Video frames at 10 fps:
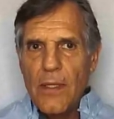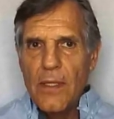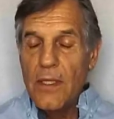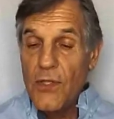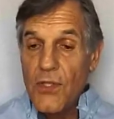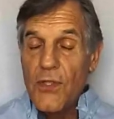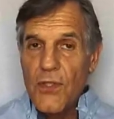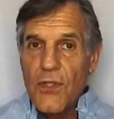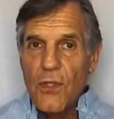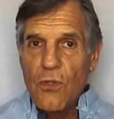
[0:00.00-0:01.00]
This
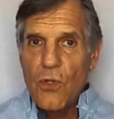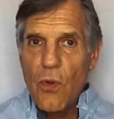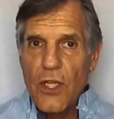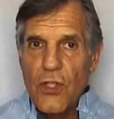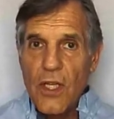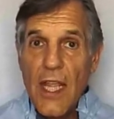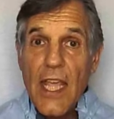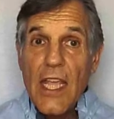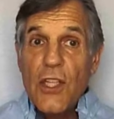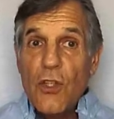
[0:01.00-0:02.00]
is a good question.
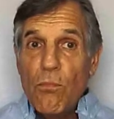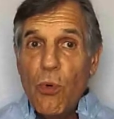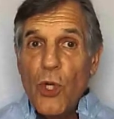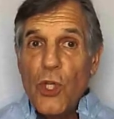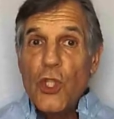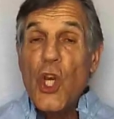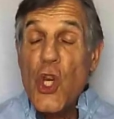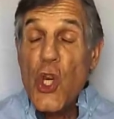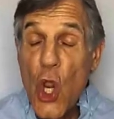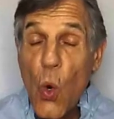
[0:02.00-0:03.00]
It's important to
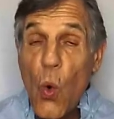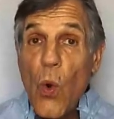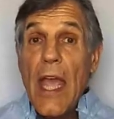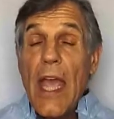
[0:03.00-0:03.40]
know